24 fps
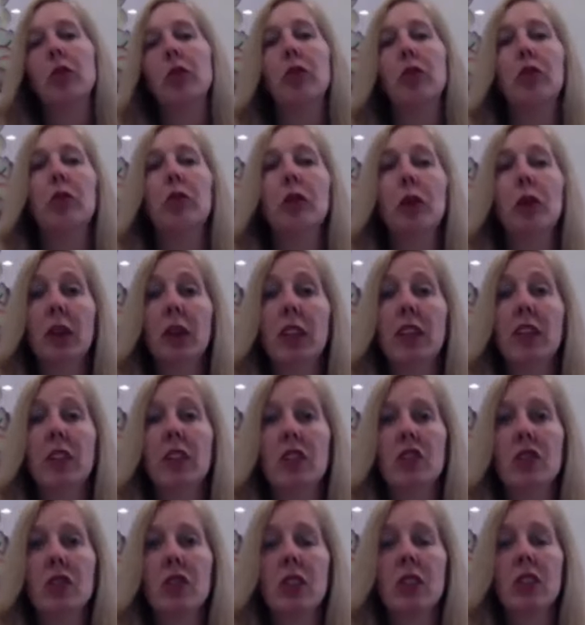Food
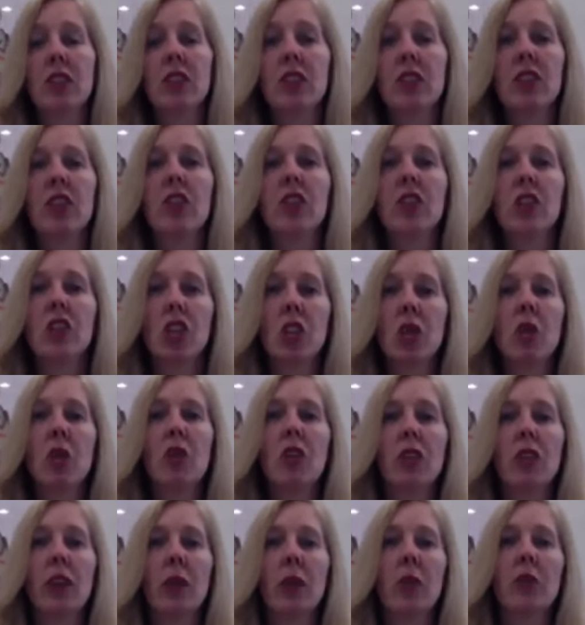industries knew
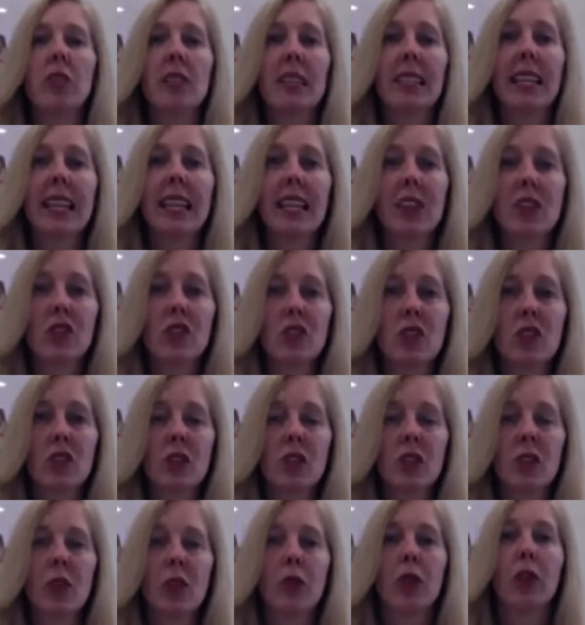that there was a niche
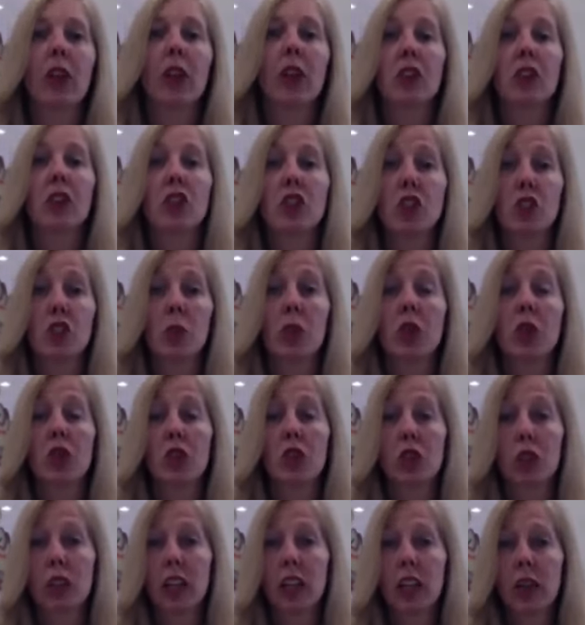for consumers
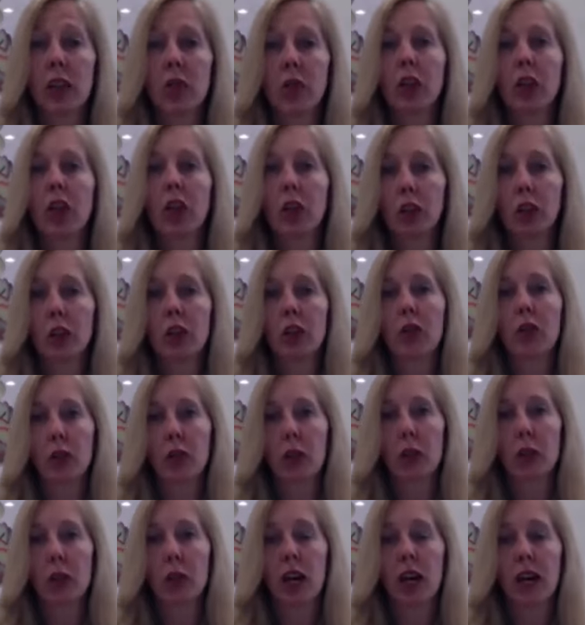looking for
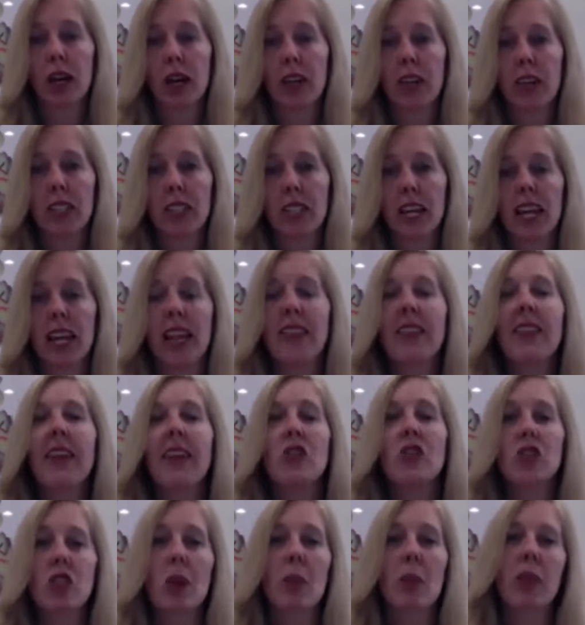gluten-free products.
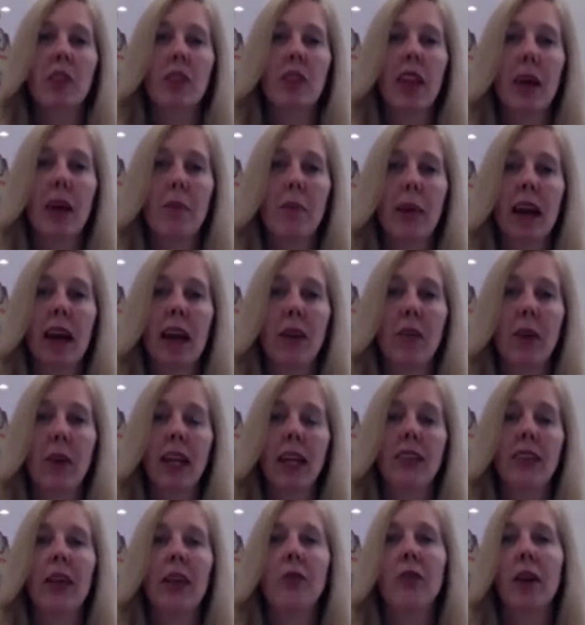They jumped on that
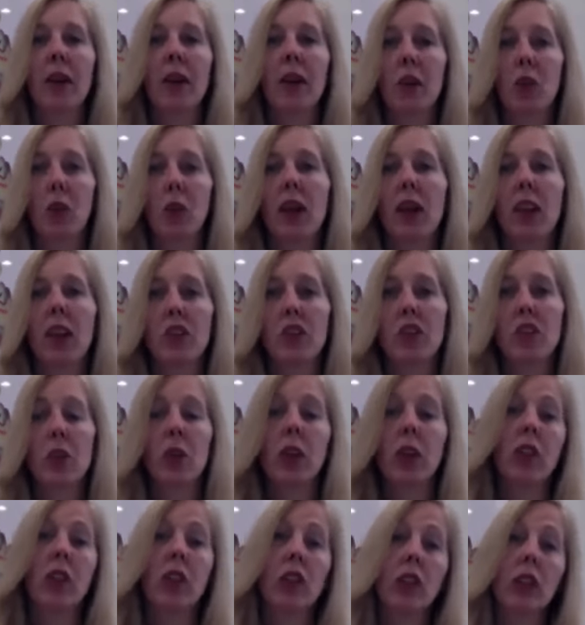bandwagon. They found a way
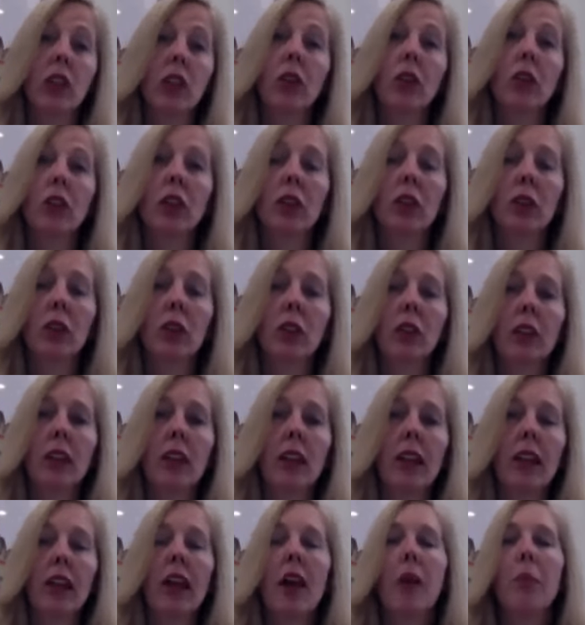to exclude gluten,
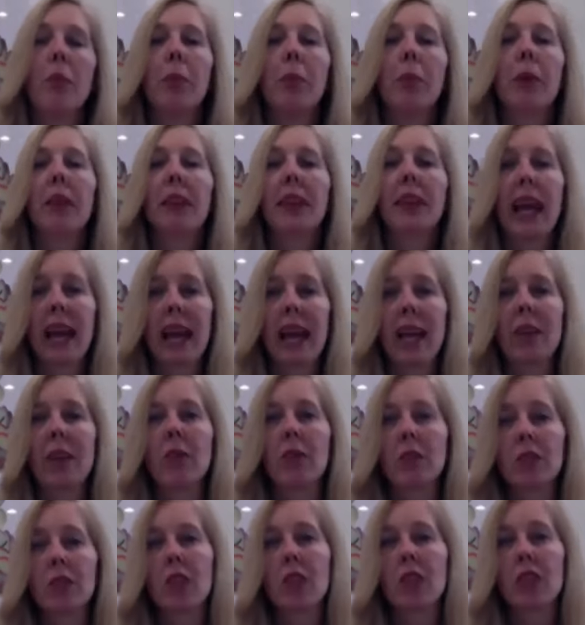but the end
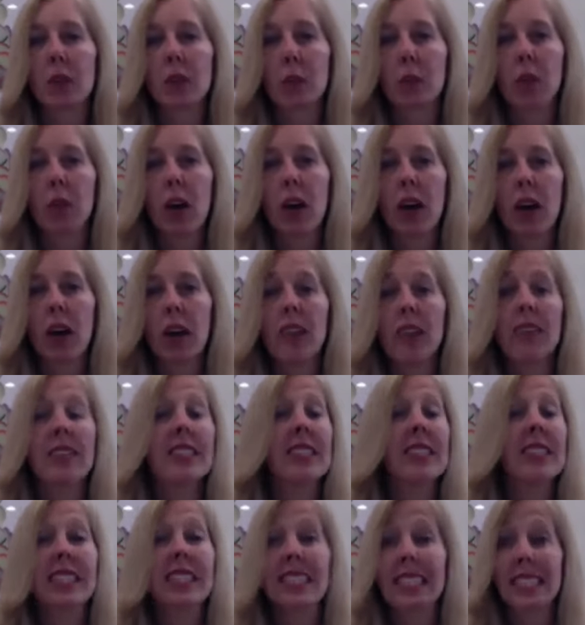resulting product
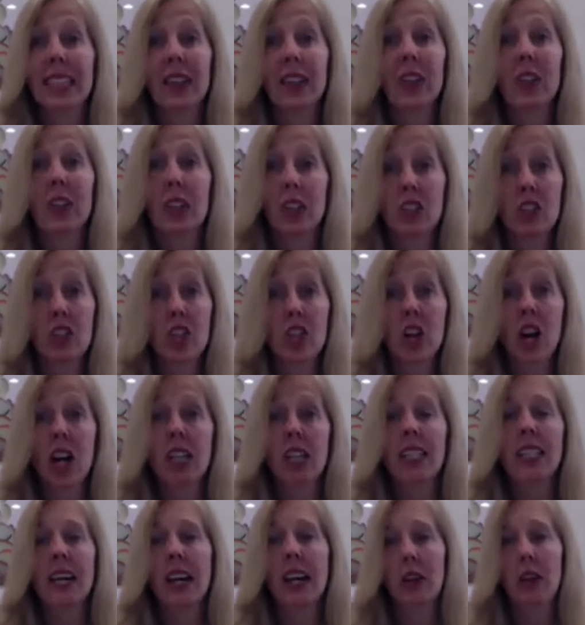still is
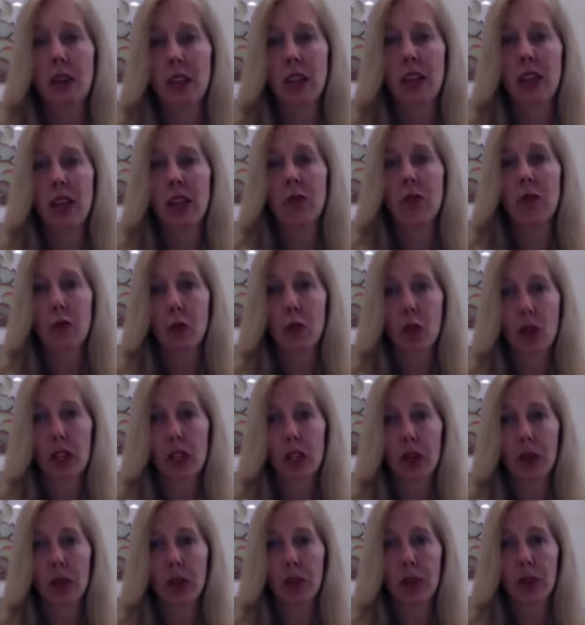not healthy
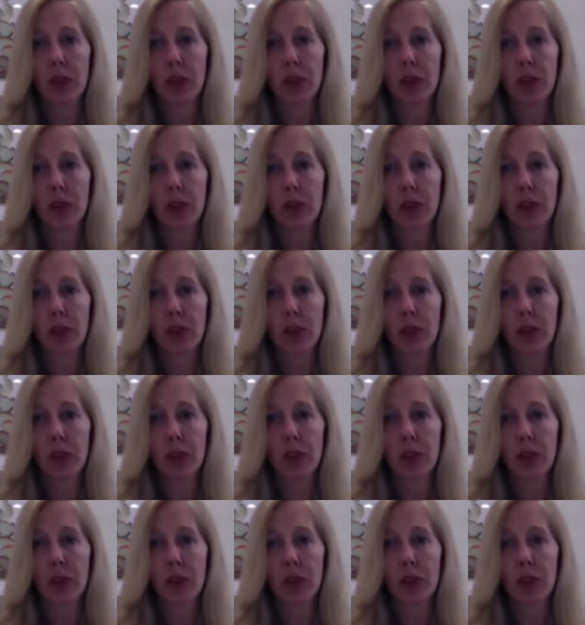for you.